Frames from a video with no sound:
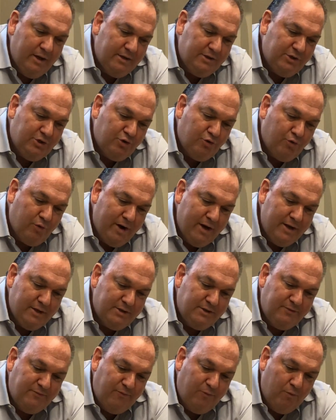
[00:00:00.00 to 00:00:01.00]
is
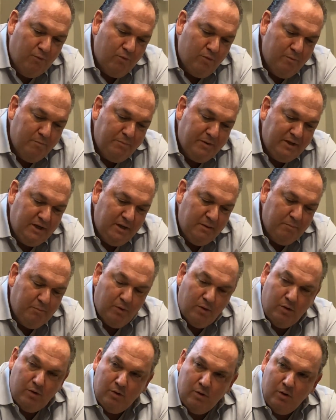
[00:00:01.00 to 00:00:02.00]
transform
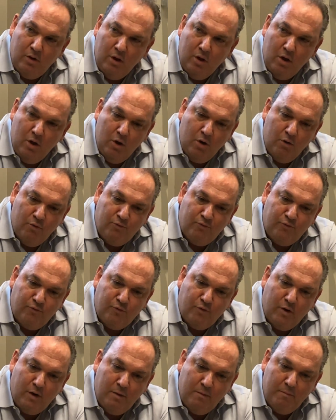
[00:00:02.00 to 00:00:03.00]
people
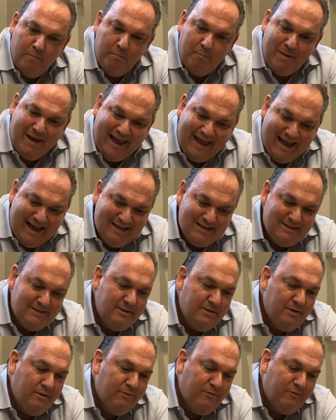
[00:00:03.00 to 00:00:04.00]
from
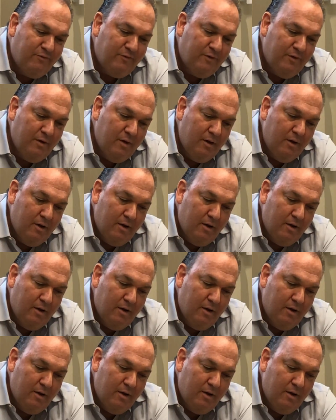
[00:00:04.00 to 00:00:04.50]
passive